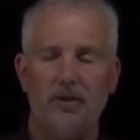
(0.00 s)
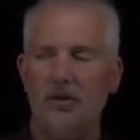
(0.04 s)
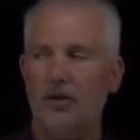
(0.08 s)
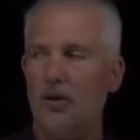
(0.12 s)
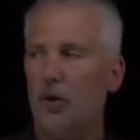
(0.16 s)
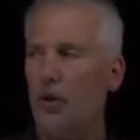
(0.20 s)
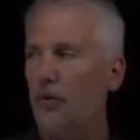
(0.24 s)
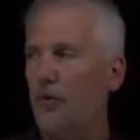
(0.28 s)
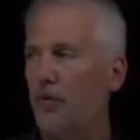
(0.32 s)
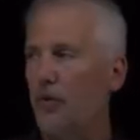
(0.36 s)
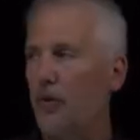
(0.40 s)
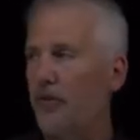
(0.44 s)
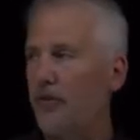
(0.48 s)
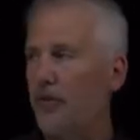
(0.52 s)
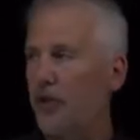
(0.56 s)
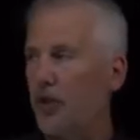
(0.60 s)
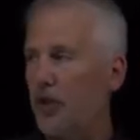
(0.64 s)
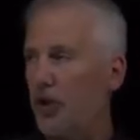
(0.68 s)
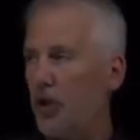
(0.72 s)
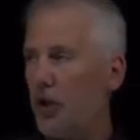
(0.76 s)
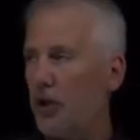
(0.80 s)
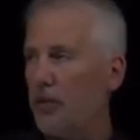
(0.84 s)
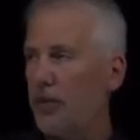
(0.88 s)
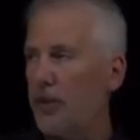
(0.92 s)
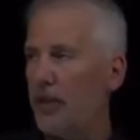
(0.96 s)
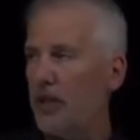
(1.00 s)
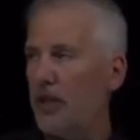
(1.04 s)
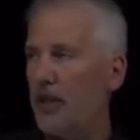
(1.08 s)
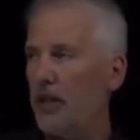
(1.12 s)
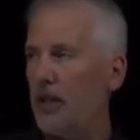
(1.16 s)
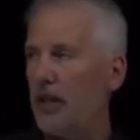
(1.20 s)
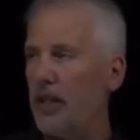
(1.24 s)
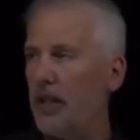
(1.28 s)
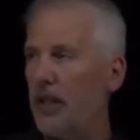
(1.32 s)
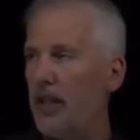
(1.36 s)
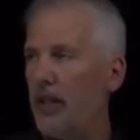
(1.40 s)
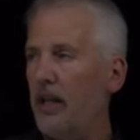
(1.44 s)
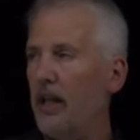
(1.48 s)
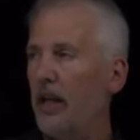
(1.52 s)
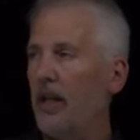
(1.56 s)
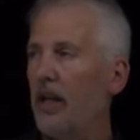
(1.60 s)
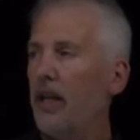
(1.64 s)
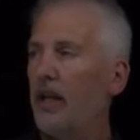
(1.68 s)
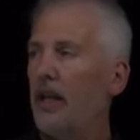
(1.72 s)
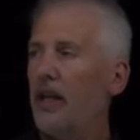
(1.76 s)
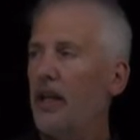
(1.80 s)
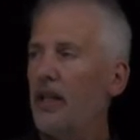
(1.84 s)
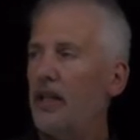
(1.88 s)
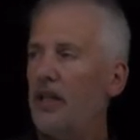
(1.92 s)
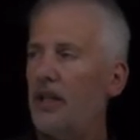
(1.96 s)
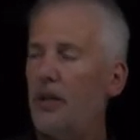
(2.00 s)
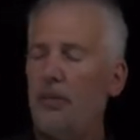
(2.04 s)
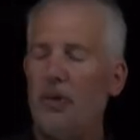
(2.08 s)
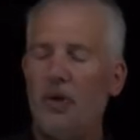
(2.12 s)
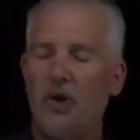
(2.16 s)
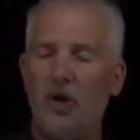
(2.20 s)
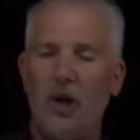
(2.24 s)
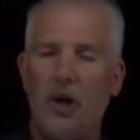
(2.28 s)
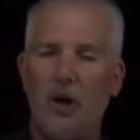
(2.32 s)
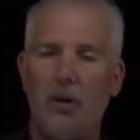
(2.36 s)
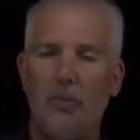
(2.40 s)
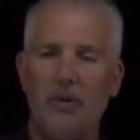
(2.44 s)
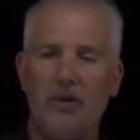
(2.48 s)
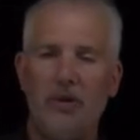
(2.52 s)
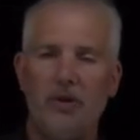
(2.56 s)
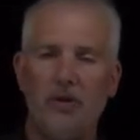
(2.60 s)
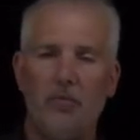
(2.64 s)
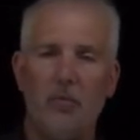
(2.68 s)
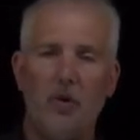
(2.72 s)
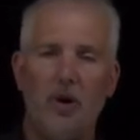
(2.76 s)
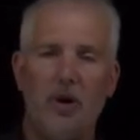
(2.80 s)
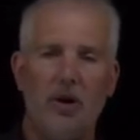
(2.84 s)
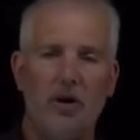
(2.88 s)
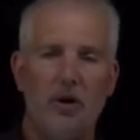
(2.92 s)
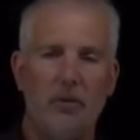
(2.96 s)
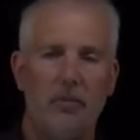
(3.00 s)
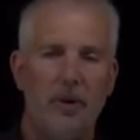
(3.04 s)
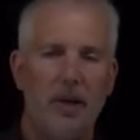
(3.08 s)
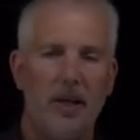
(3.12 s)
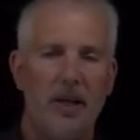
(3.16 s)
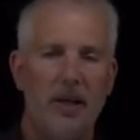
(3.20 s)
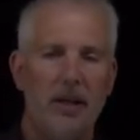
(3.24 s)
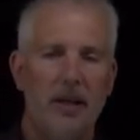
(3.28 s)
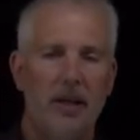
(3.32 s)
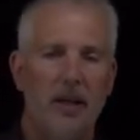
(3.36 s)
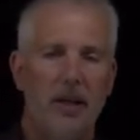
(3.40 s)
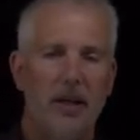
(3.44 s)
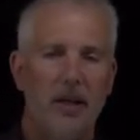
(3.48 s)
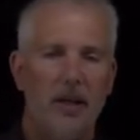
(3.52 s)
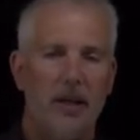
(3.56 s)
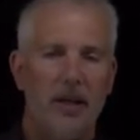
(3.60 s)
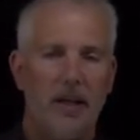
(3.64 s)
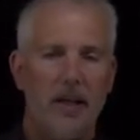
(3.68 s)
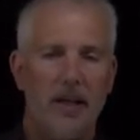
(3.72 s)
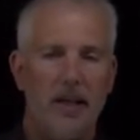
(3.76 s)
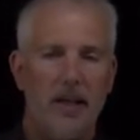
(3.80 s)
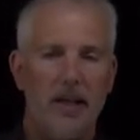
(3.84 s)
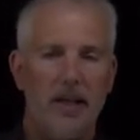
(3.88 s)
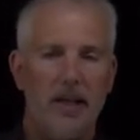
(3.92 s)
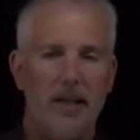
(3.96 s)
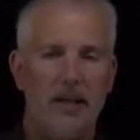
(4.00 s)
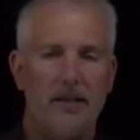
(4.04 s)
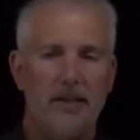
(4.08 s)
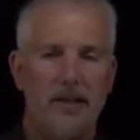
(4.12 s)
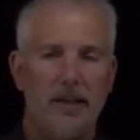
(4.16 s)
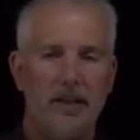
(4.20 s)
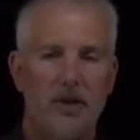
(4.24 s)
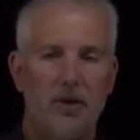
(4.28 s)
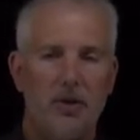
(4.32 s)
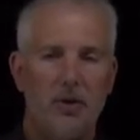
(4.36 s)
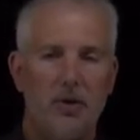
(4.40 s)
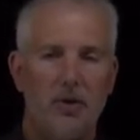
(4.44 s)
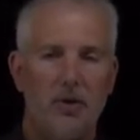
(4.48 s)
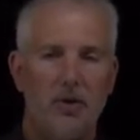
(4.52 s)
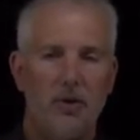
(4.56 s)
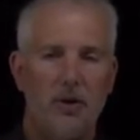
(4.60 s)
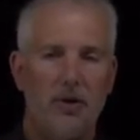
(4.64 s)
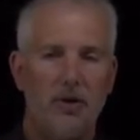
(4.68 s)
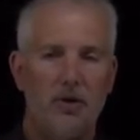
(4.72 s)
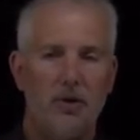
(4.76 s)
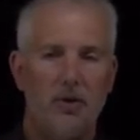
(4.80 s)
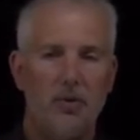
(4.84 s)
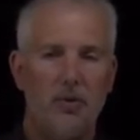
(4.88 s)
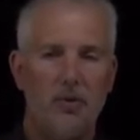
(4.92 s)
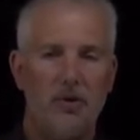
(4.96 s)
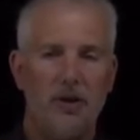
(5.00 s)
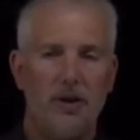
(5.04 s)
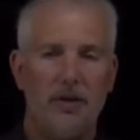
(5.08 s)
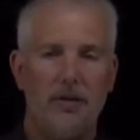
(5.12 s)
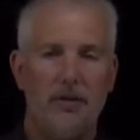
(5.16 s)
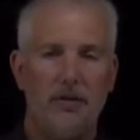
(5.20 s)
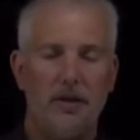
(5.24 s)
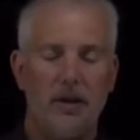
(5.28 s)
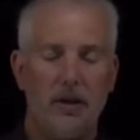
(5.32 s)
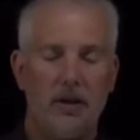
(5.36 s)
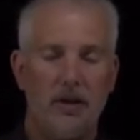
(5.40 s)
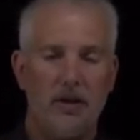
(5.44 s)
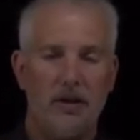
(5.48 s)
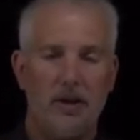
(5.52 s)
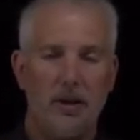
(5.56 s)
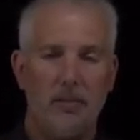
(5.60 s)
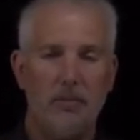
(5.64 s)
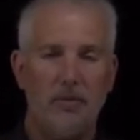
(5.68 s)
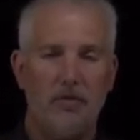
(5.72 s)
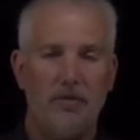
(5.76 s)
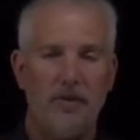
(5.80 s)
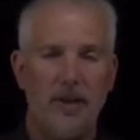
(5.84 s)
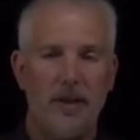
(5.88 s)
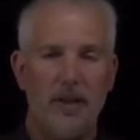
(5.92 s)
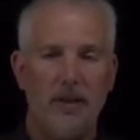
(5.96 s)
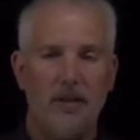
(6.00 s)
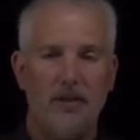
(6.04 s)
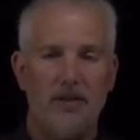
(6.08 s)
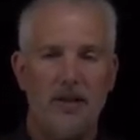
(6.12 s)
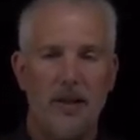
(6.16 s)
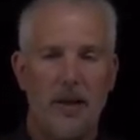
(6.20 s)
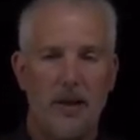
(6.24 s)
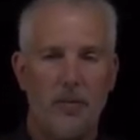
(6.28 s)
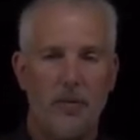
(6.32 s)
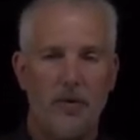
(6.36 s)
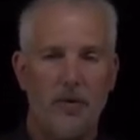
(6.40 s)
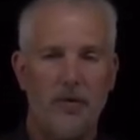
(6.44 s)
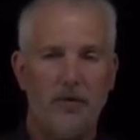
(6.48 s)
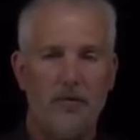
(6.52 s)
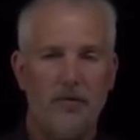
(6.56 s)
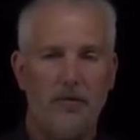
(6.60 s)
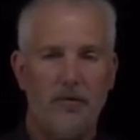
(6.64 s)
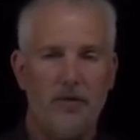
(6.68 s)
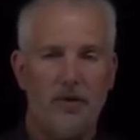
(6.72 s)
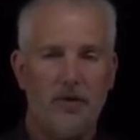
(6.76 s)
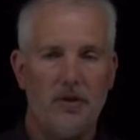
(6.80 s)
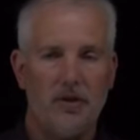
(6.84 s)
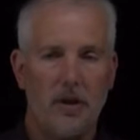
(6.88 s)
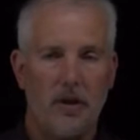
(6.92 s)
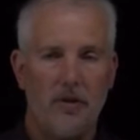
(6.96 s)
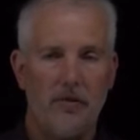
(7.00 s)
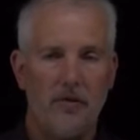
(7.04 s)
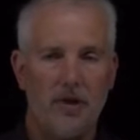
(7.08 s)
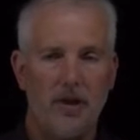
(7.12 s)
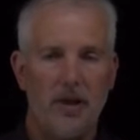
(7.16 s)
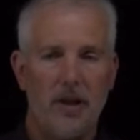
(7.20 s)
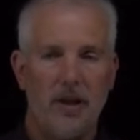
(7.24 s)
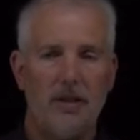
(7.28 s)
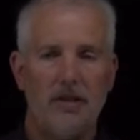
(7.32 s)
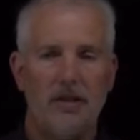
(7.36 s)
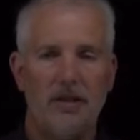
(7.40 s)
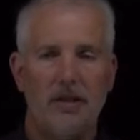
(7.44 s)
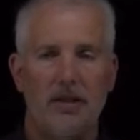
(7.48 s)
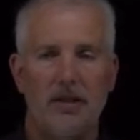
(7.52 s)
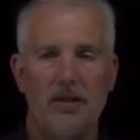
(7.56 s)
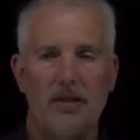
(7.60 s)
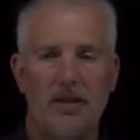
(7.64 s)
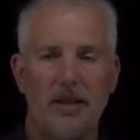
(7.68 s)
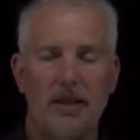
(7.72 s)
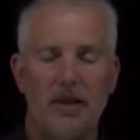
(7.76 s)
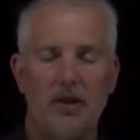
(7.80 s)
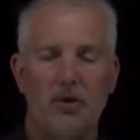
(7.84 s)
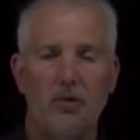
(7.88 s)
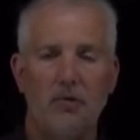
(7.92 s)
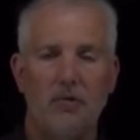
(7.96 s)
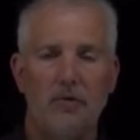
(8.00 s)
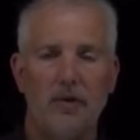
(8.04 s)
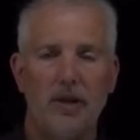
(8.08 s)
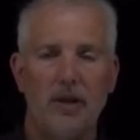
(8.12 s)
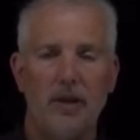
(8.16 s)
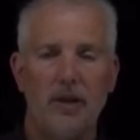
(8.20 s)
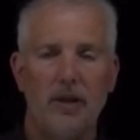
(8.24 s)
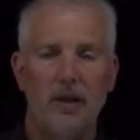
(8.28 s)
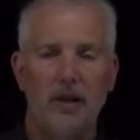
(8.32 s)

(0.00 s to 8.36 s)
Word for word: So if we've determined the symmetry elements of water to be E, C2, and 2 C, uh, sigma v's, then we've discovered that it's in the C2v